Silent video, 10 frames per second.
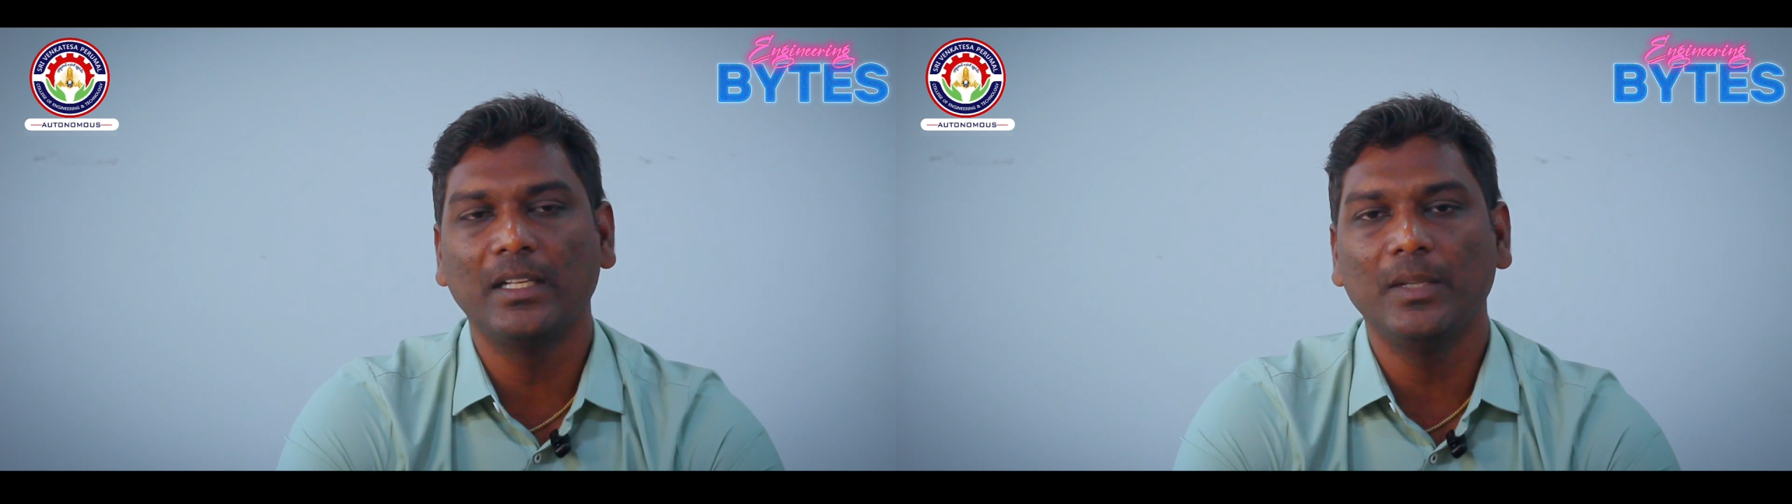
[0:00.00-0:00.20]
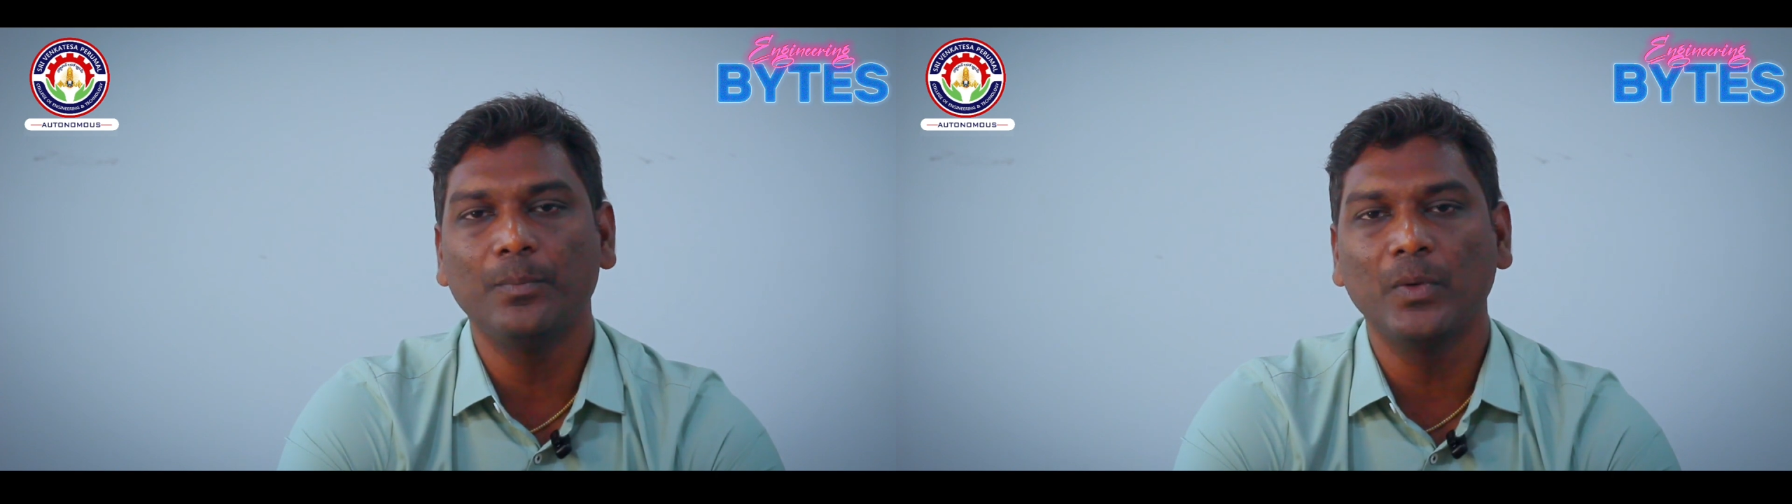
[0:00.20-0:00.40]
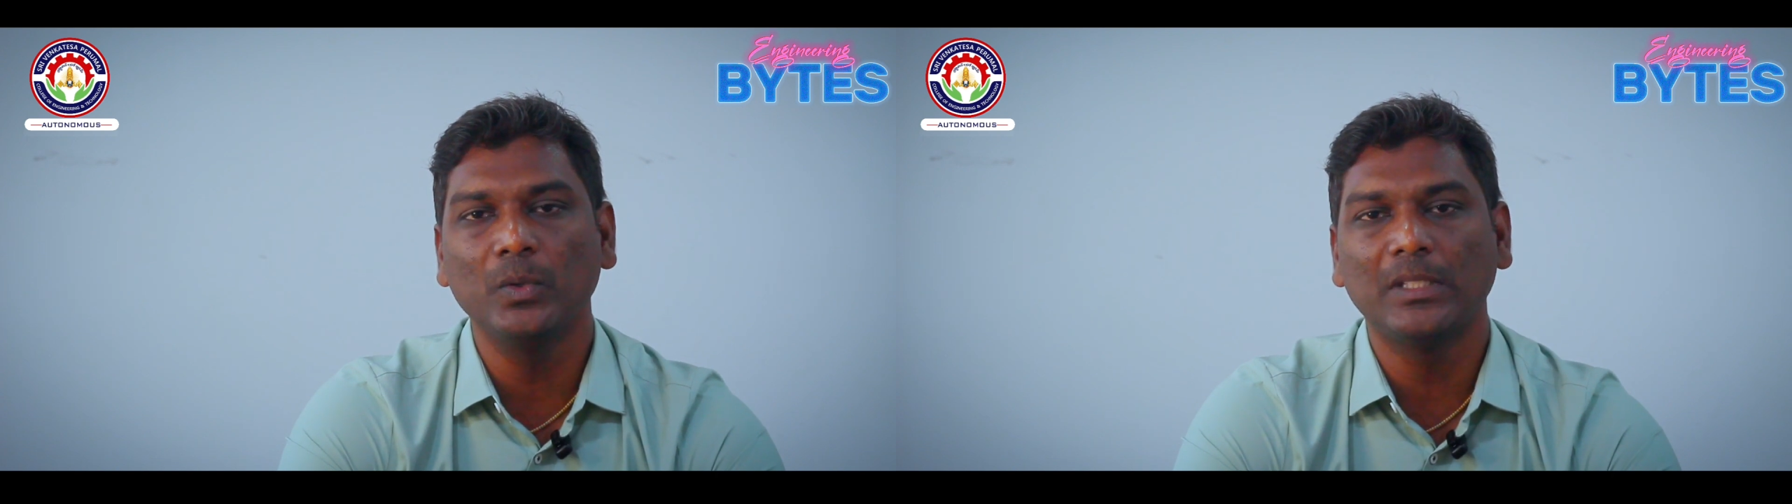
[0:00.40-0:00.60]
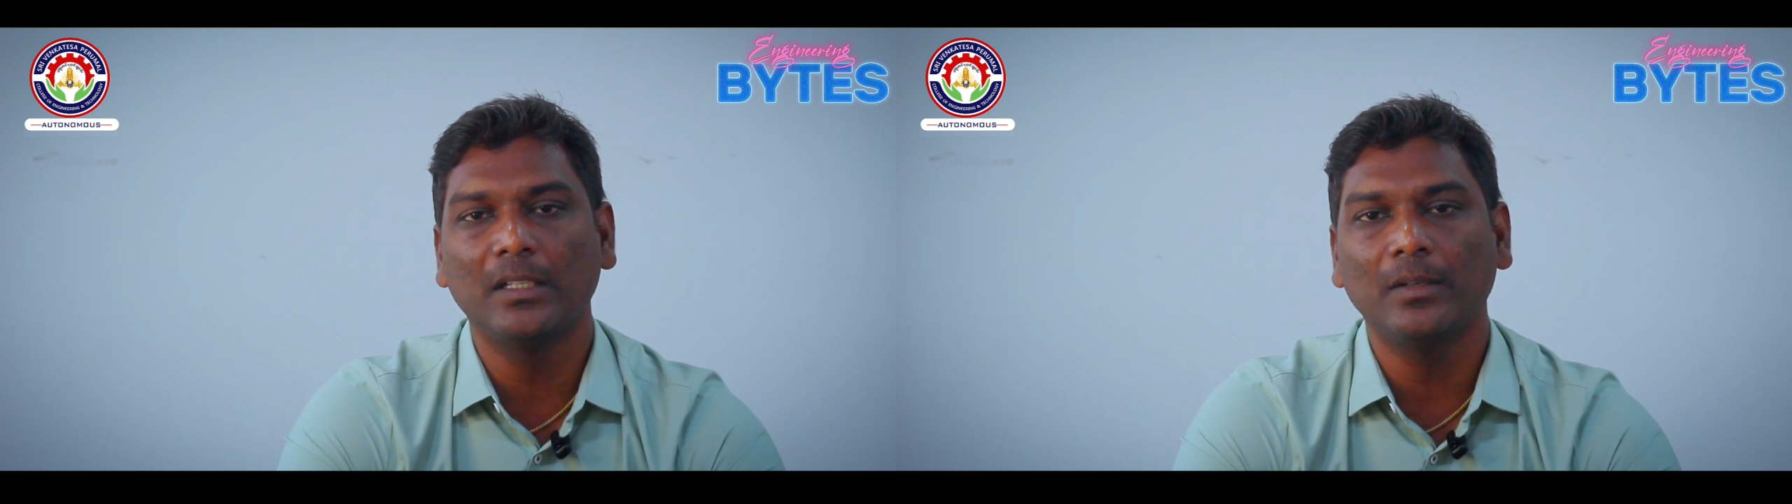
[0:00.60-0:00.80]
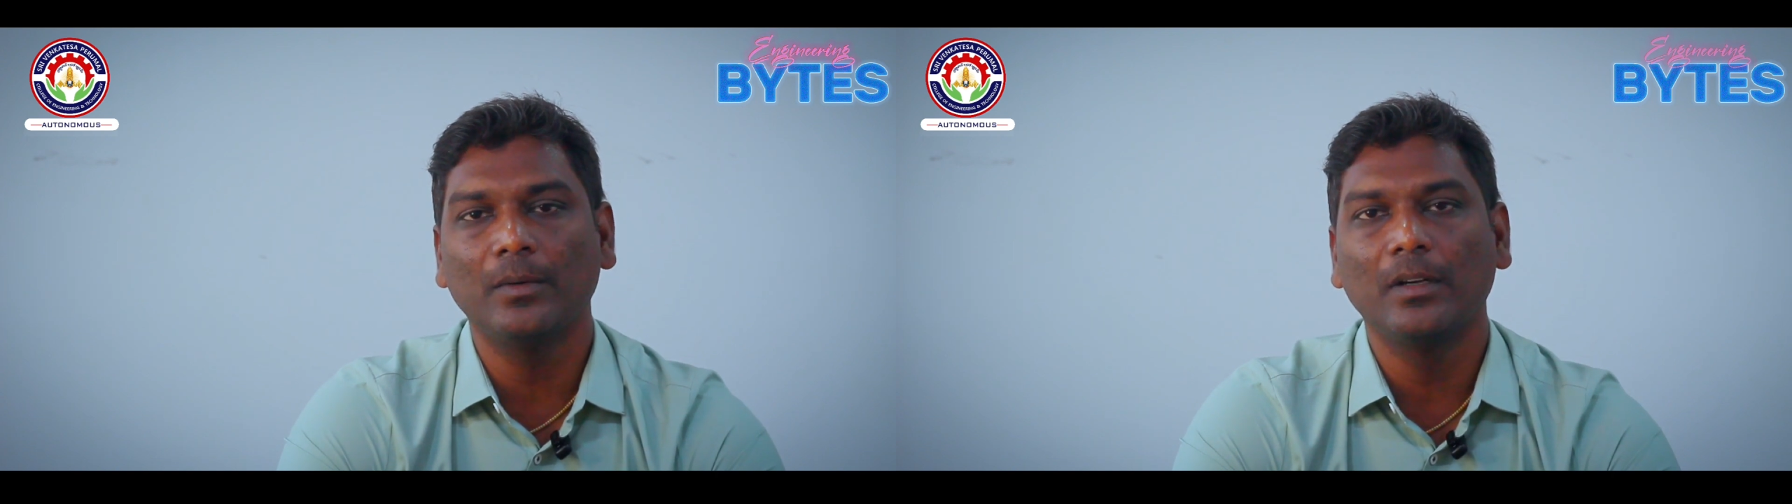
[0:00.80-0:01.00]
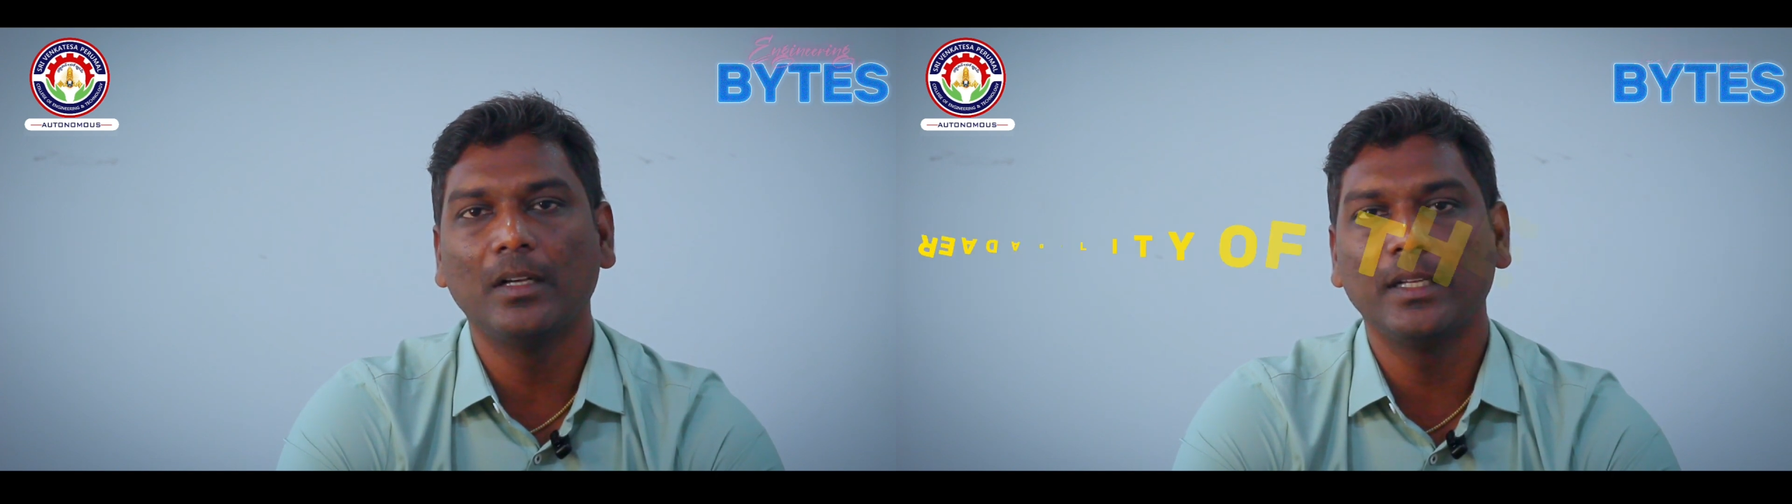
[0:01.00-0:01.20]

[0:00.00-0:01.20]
improve the